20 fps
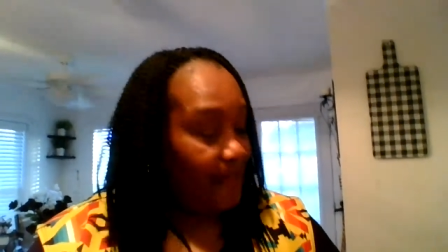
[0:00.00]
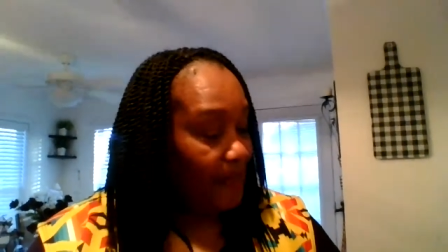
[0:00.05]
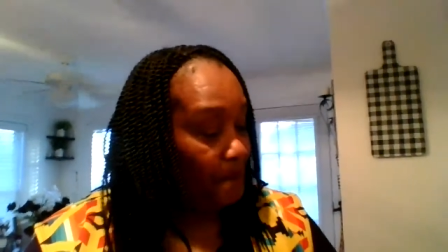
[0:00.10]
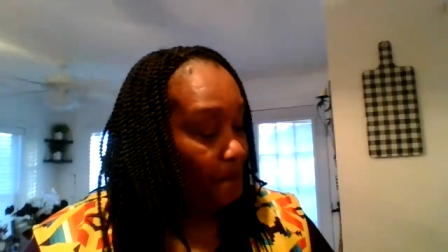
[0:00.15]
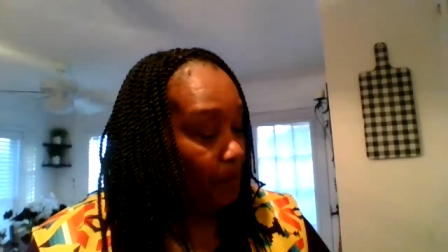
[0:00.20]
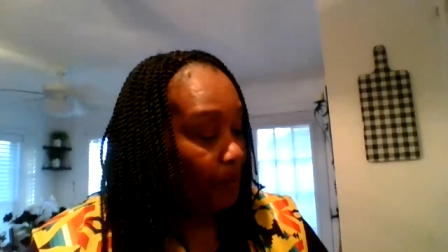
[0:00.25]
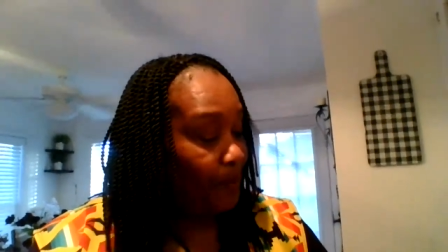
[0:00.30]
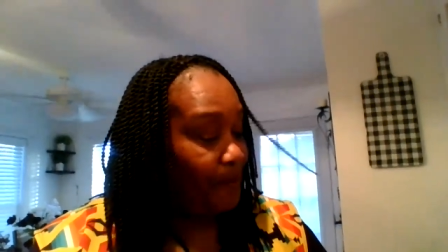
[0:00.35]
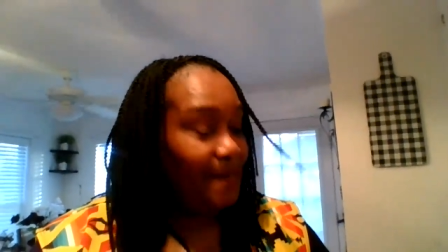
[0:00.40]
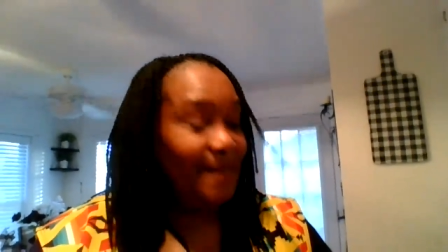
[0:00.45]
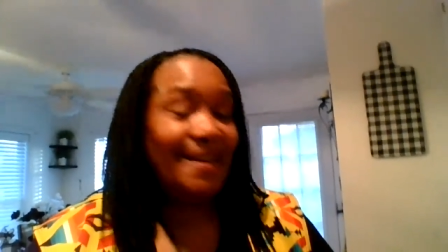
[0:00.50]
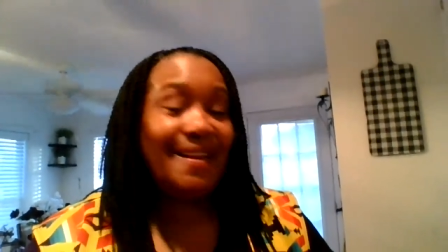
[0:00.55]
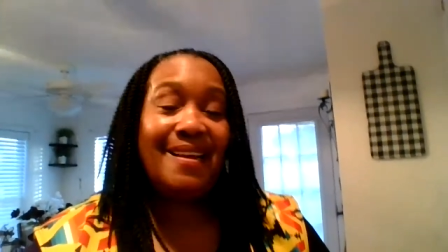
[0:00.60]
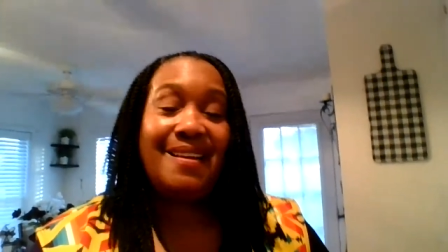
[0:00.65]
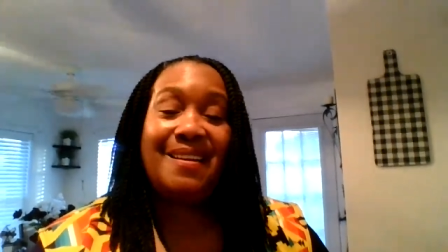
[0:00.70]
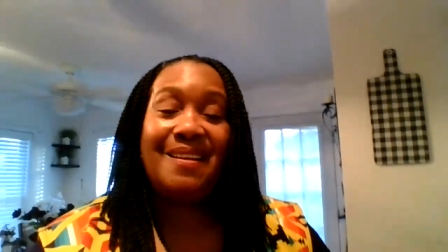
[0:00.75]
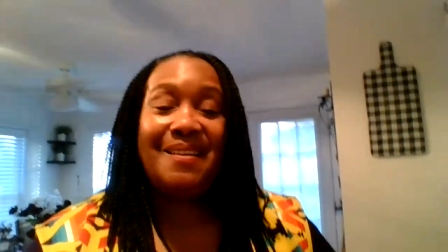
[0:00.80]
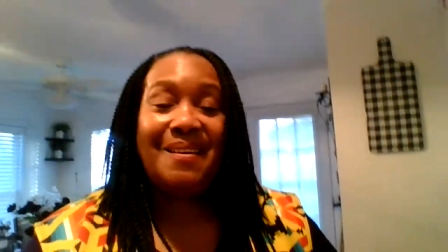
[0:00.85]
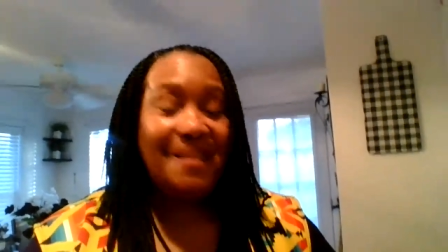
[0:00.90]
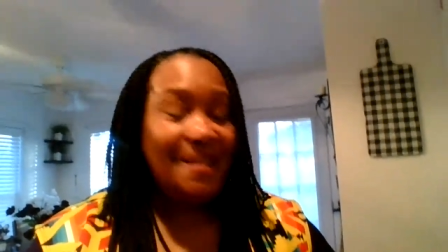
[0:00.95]
and putting
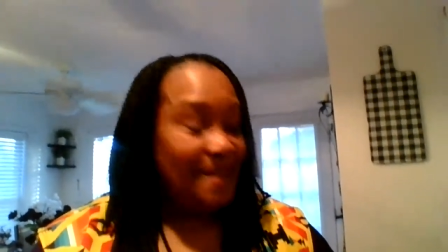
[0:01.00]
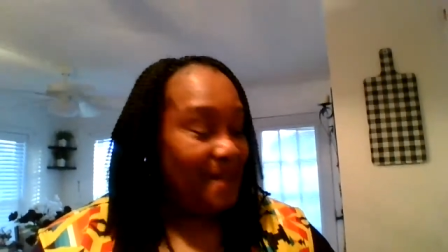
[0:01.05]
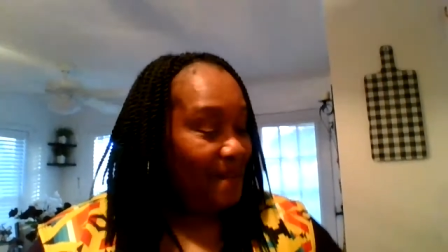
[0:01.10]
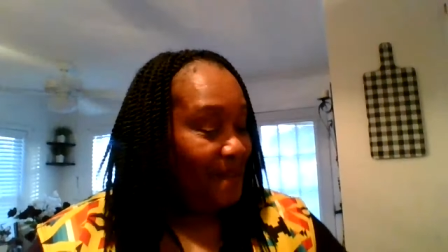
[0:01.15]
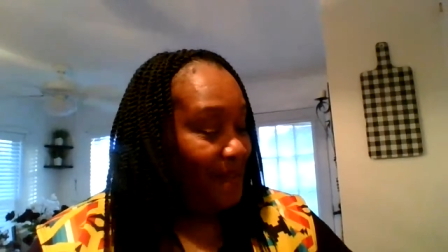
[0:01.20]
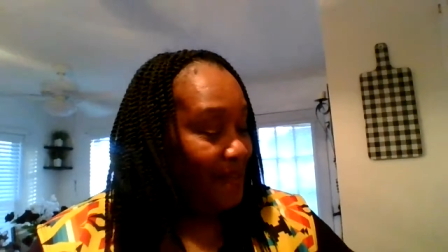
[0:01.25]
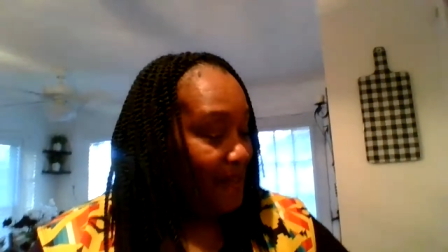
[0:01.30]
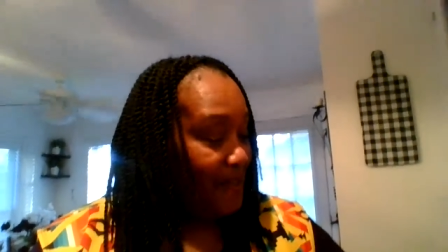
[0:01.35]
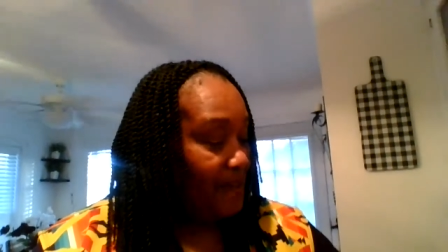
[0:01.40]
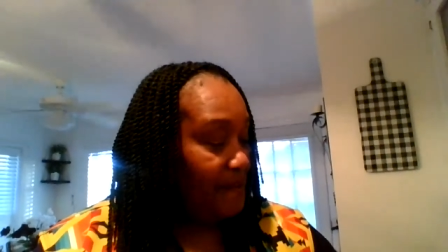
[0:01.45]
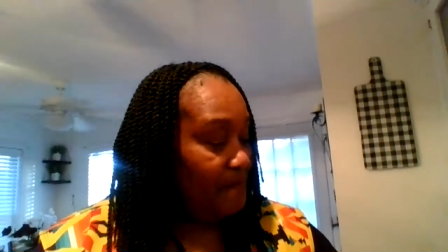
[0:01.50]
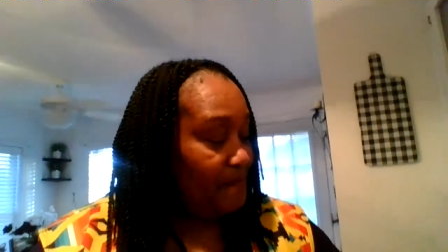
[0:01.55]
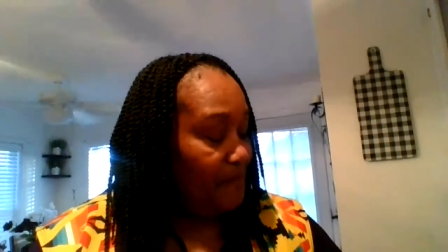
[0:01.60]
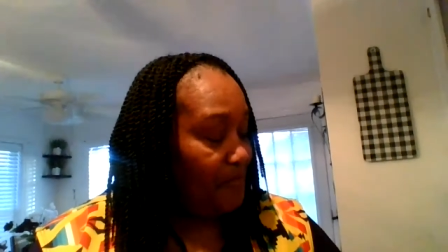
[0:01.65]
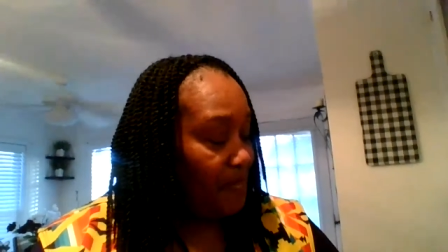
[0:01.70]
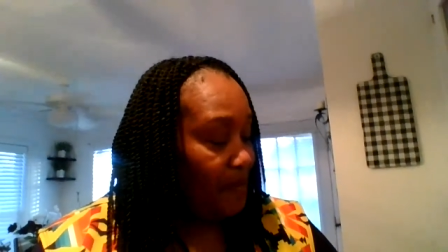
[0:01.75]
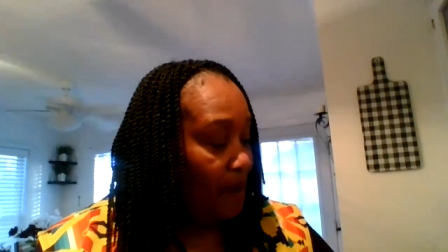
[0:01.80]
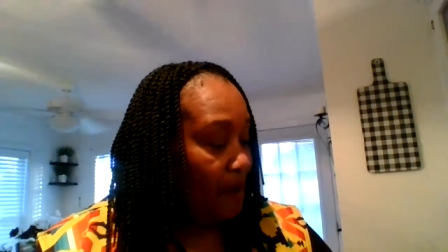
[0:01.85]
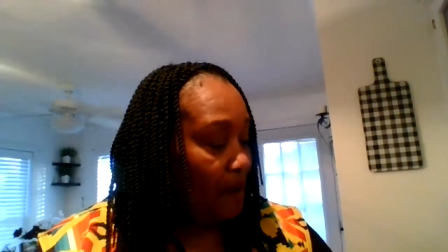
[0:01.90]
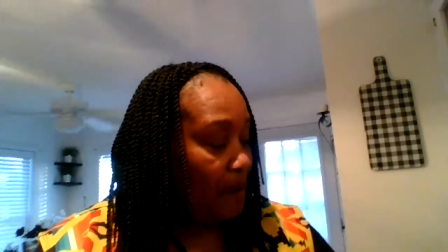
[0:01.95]
it in
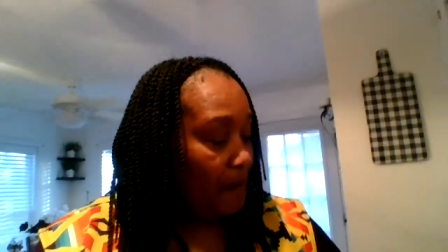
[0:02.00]
the